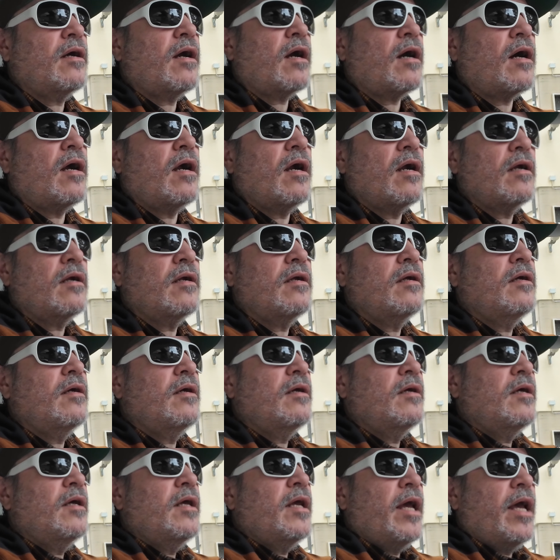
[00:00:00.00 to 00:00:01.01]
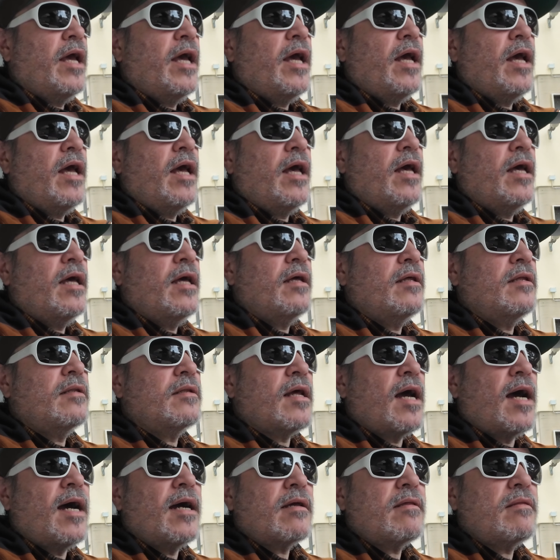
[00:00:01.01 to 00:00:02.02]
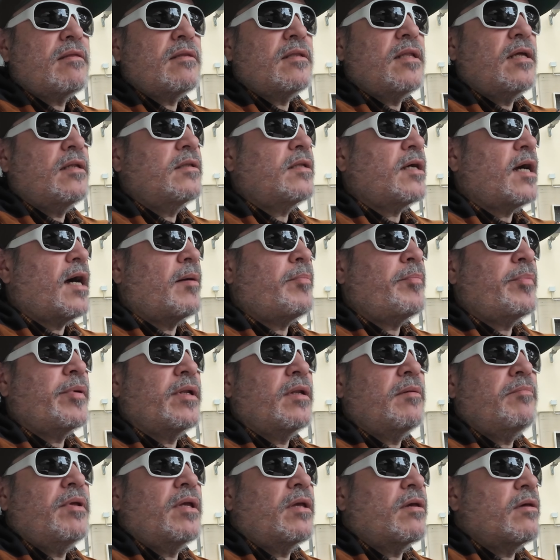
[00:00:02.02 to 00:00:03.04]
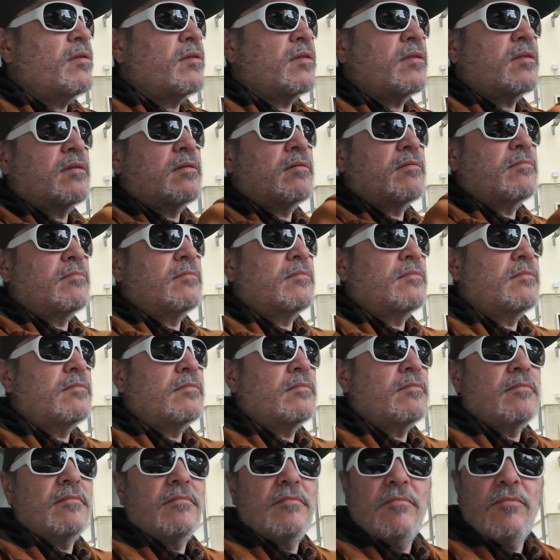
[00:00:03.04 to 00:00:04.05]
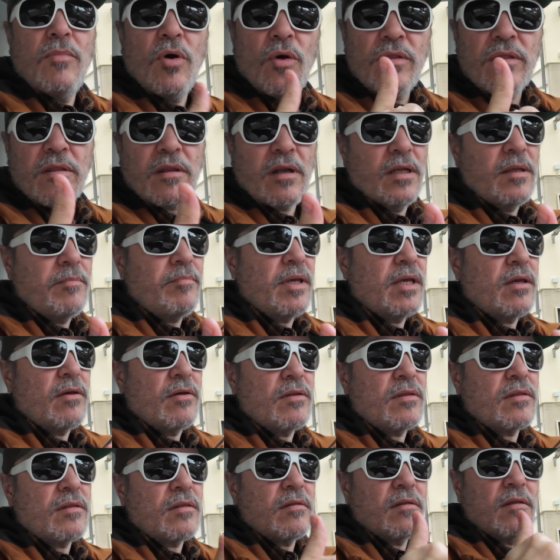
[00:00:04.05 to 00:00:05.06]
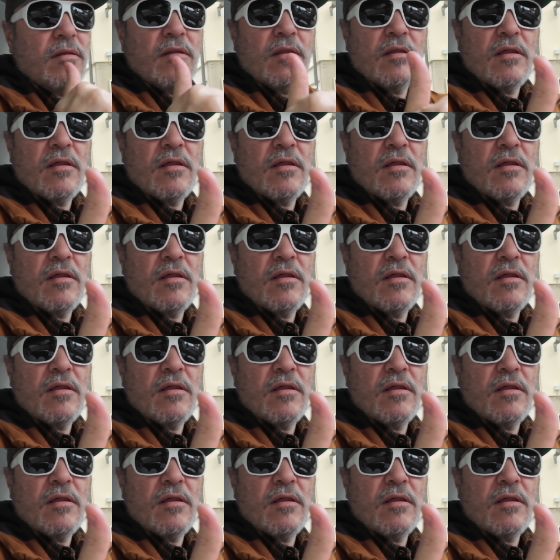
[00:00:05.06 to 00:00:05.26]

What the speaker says: a car and accident happen mostly because